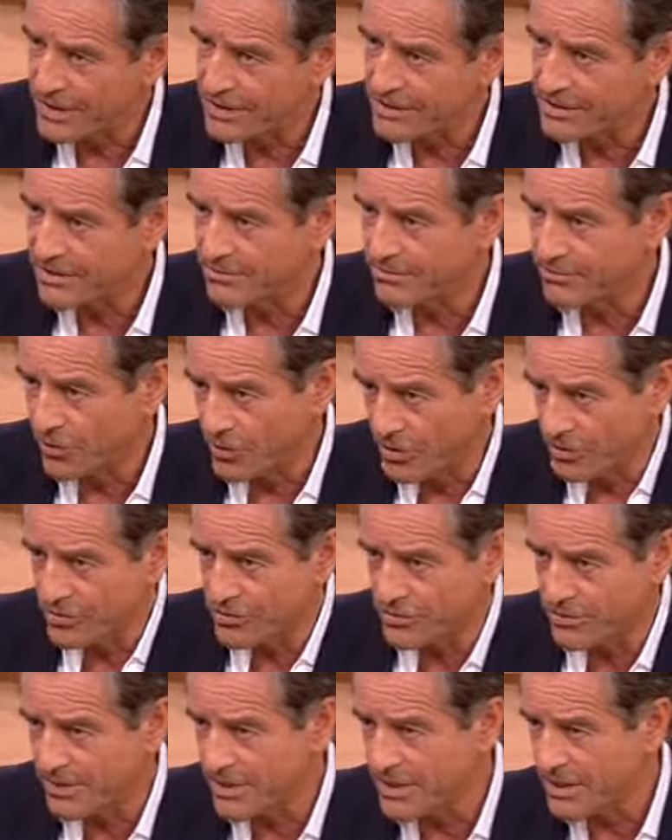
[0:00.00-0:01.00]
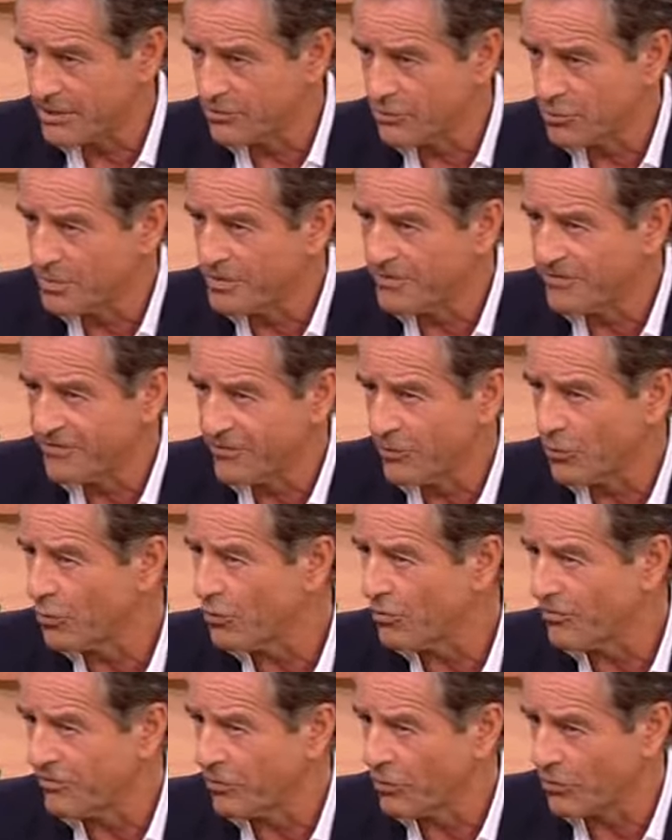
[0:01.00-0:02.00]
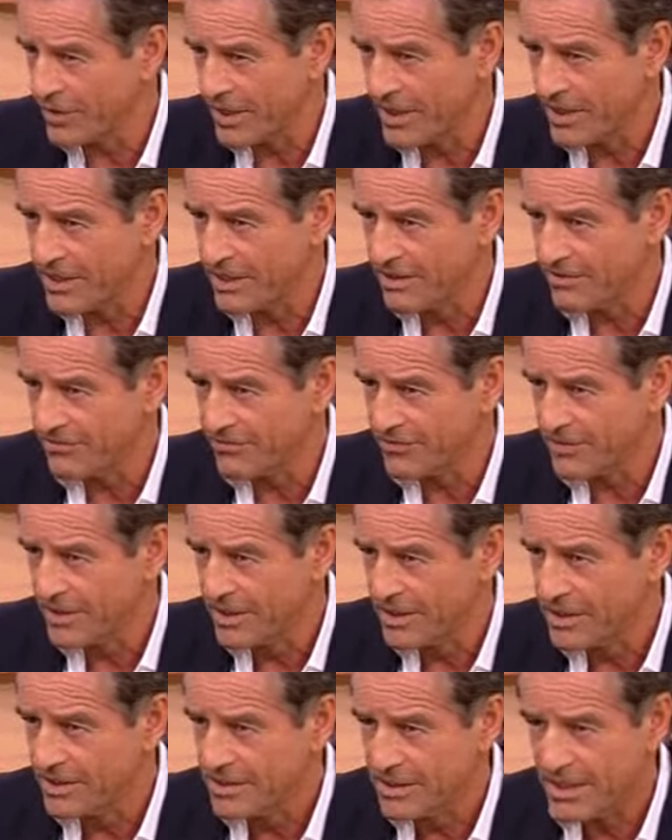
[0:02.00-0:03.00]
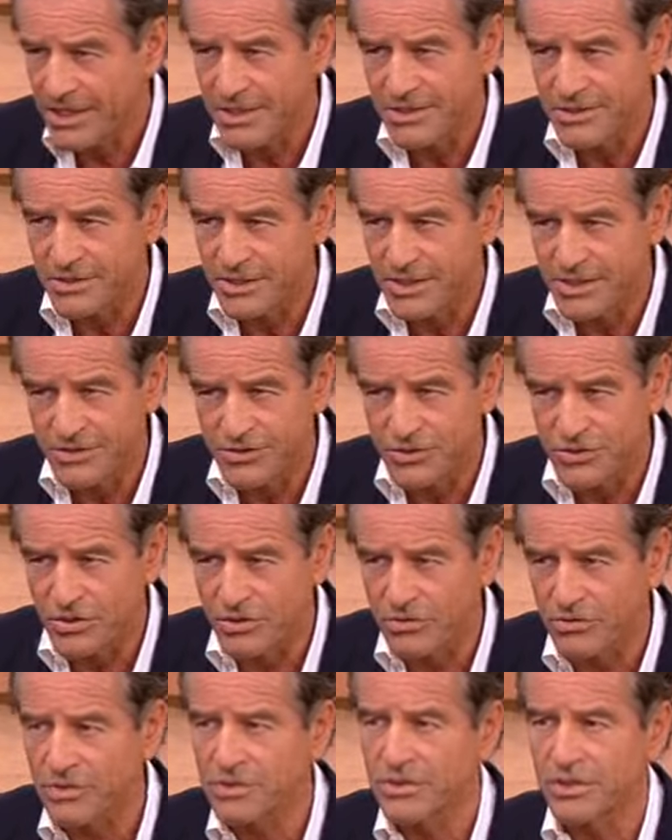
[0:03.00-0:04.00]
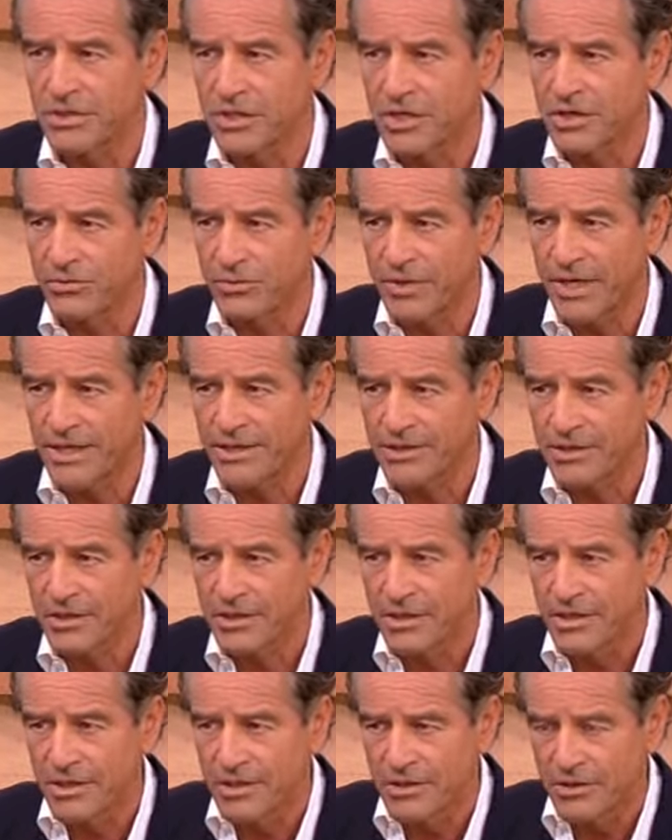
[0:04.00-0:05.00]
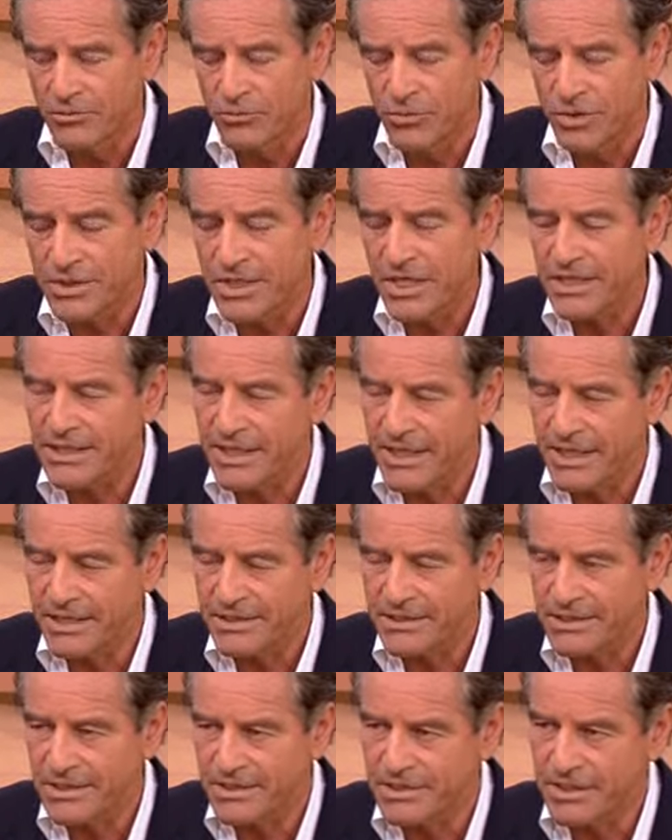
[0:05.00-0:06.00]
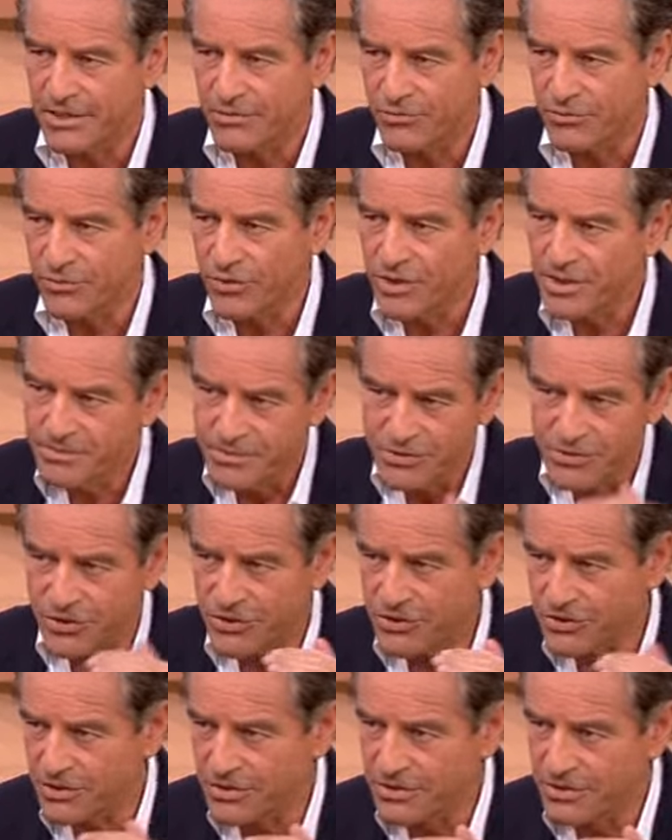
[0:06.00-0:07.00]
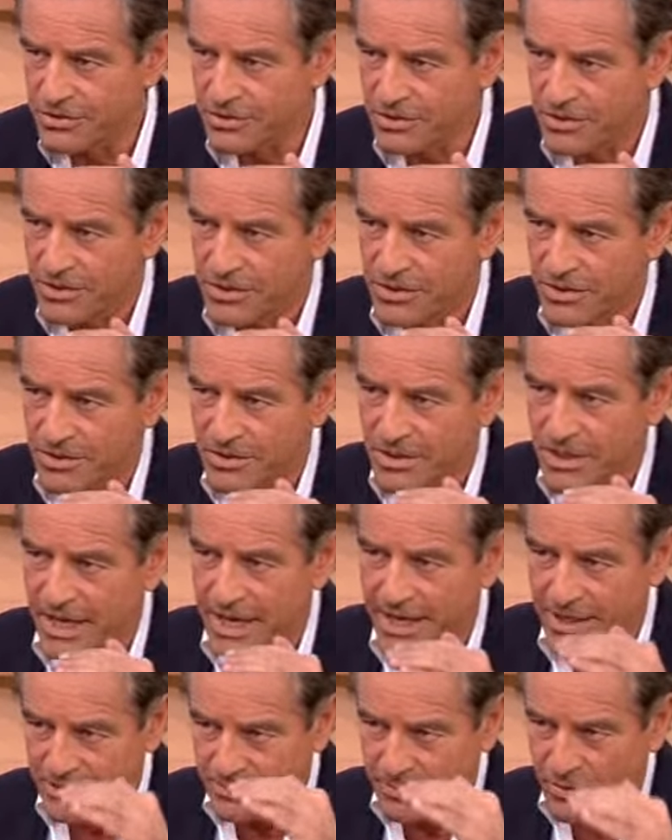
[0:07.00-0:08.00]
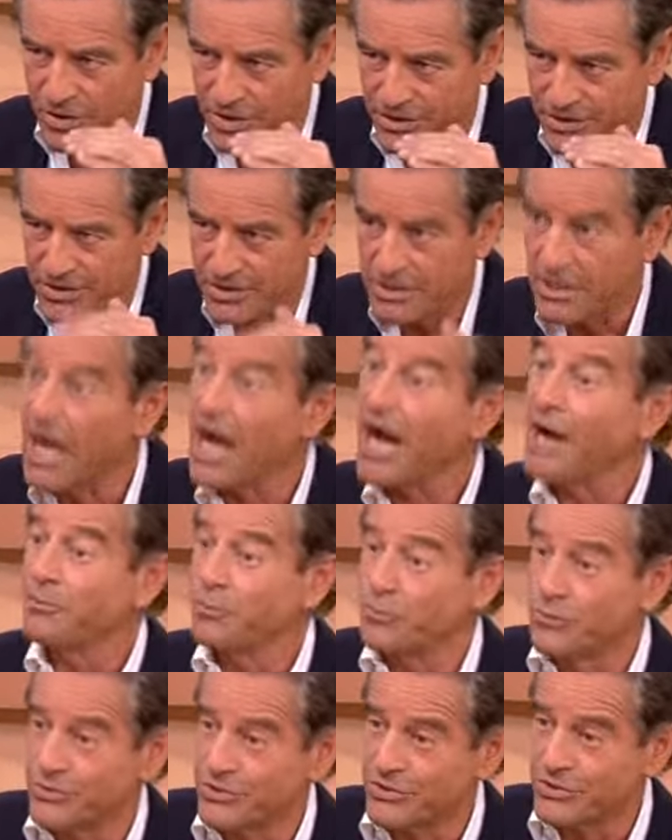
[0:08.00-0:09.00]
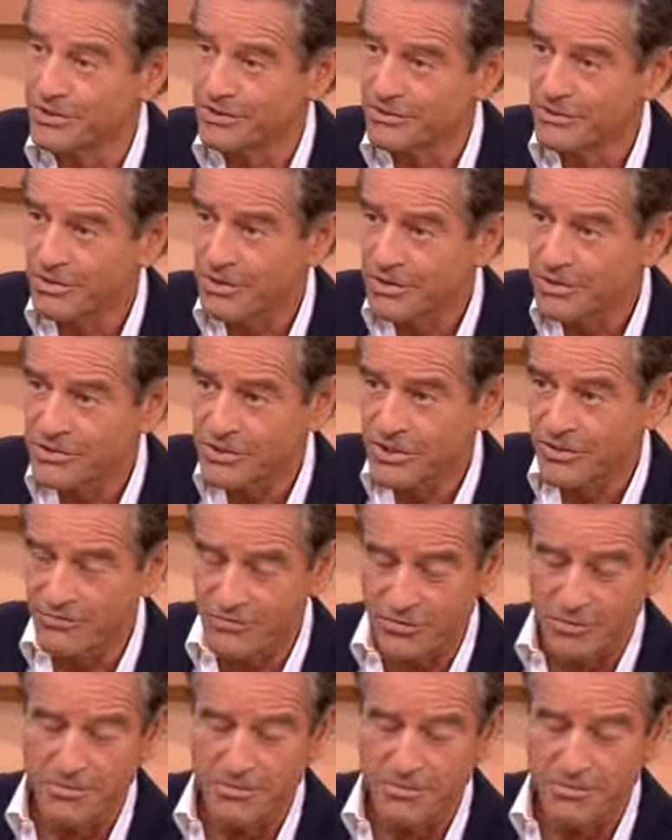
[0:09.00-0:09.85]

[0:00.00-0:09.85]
that borrowers will be getting will be 4, 4.5. That is a historically low rate. What that does is that repositions house prices upwards. So from